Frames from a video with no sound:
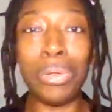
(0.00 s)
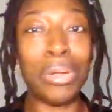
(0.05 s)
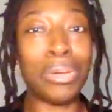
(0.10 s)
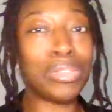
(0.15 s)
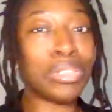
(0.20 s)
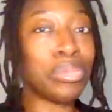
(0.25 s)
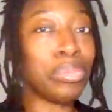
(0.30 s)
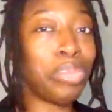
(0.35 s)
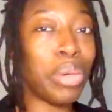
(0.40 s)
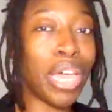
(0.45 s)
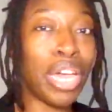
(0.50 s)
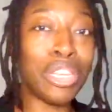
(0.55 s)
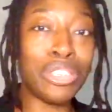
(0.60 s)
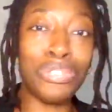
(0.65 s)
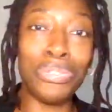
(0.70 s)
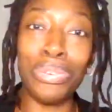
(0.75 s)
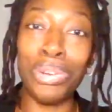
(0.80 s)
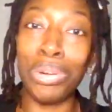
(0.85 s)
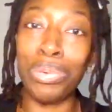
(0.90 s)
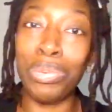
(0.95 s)
on some pounds
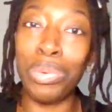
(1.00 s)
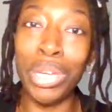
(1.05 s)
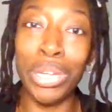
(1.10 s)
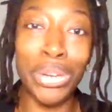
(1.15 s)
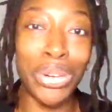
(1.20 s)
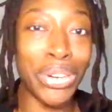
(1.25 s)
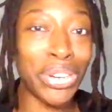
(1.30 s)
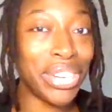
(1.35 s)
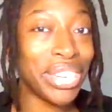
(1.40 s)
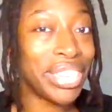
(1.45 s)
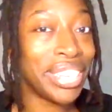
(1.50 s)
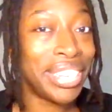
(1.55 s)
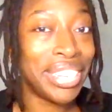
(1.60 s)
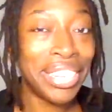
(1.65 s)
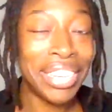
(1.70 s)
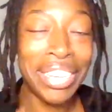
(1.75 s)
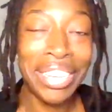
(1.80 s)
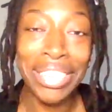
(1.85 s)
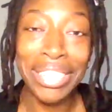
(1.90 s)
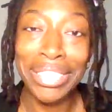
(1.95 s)
for the winter
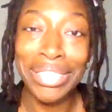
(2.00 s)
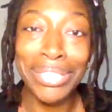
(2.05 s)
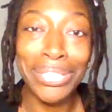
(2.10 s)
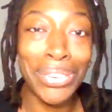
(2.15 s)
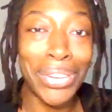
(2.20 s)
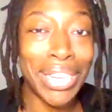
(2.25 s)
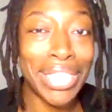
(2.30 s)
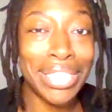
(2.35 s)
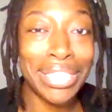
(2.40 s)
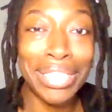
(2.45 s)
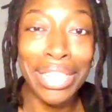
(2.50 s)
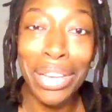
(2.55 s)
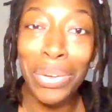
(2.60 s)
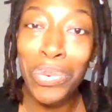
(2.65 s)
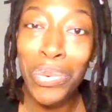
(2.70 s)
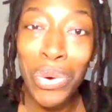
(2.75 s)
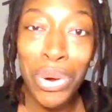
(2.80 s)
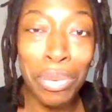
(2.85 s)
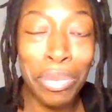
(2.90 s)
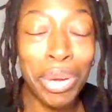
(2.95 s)
so I can stay
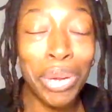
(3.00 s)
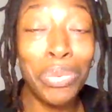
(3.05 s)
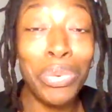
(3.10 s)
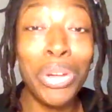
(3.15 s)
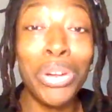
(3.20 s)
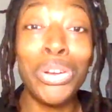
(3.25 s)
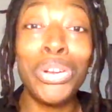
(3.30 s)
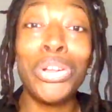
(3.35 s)
warm in the winter.